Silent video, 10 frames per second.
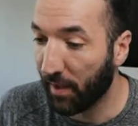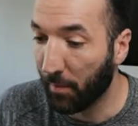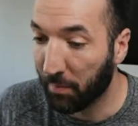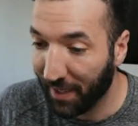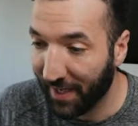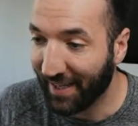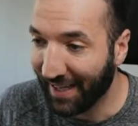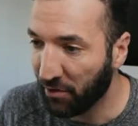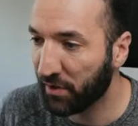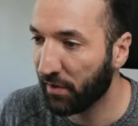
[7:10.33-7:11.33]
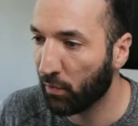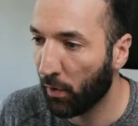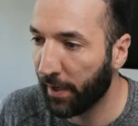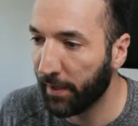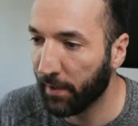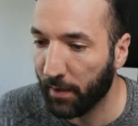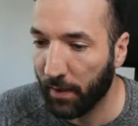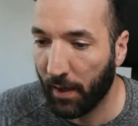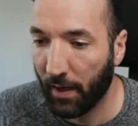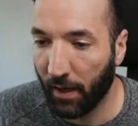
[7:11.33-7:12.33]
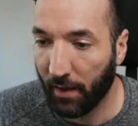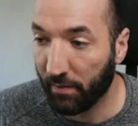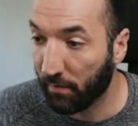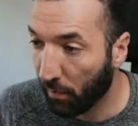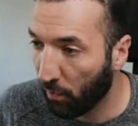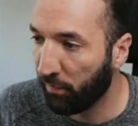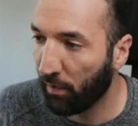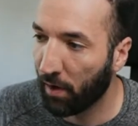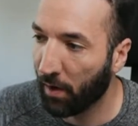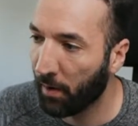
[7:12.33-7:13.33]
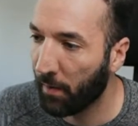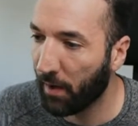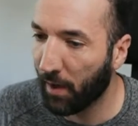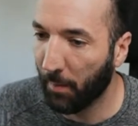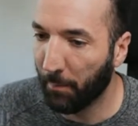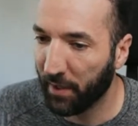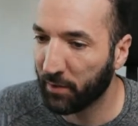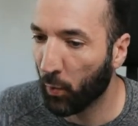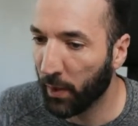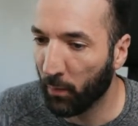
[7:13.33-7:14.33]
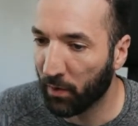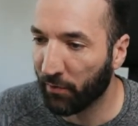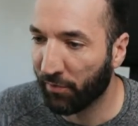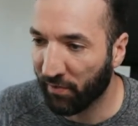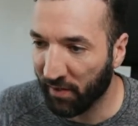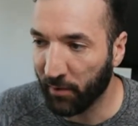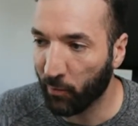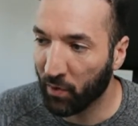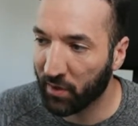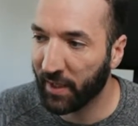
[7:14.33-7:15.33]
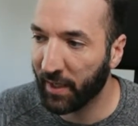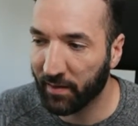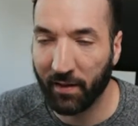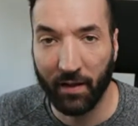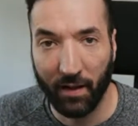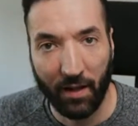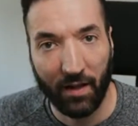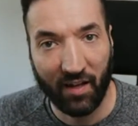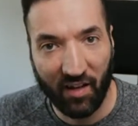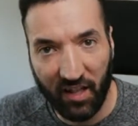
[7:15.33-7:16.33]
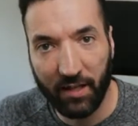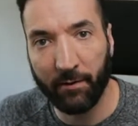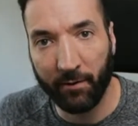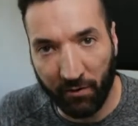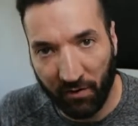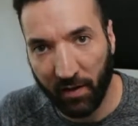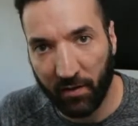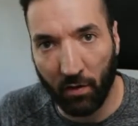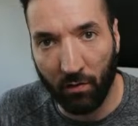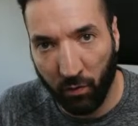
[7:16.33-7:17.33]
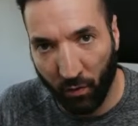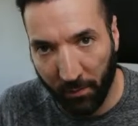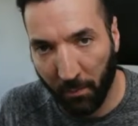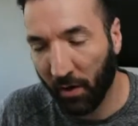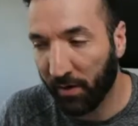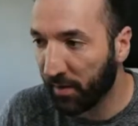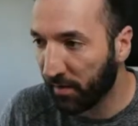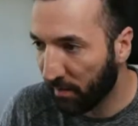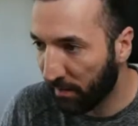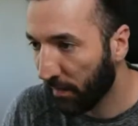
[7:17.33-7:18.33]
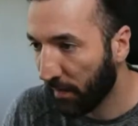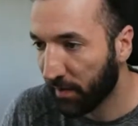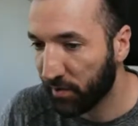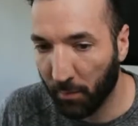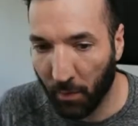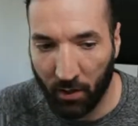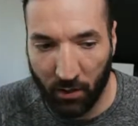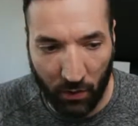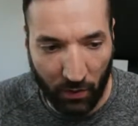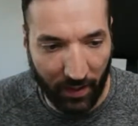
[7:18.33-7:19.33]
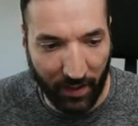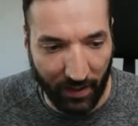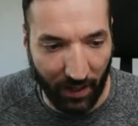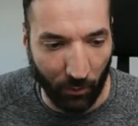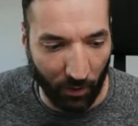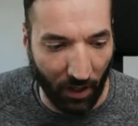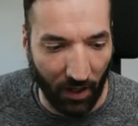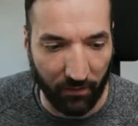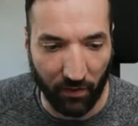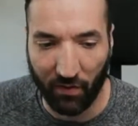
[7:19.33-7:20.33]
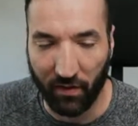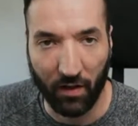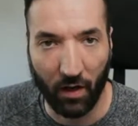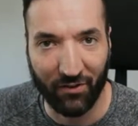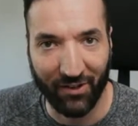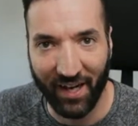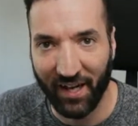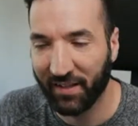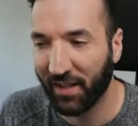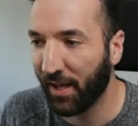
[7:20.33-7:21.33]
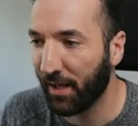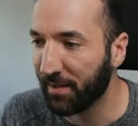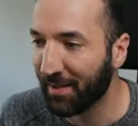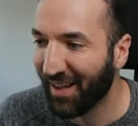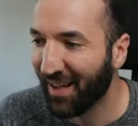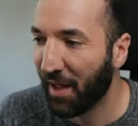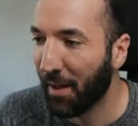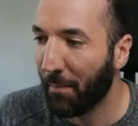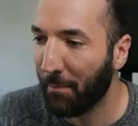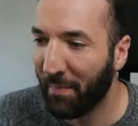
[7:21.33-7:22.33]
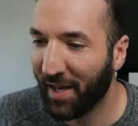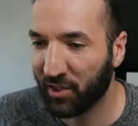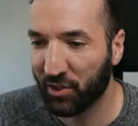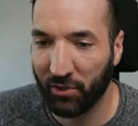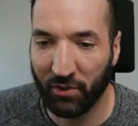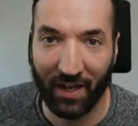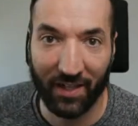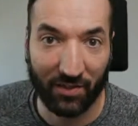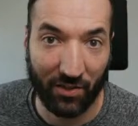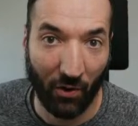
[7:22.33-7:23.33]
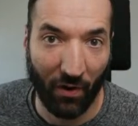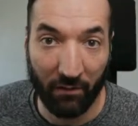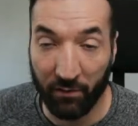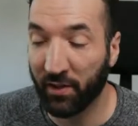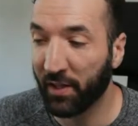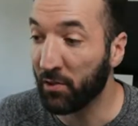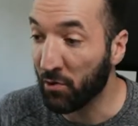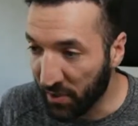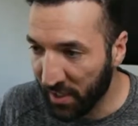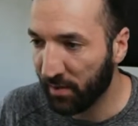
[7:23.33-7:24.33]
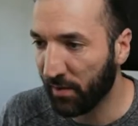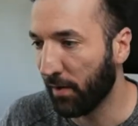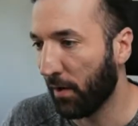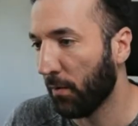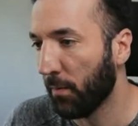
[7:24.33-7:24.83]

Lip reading: playing out this way so far, but we will see. We'll get clearer signal for the markets tomorrow, and I will obviously cover that and make sure you guys know everything you need to know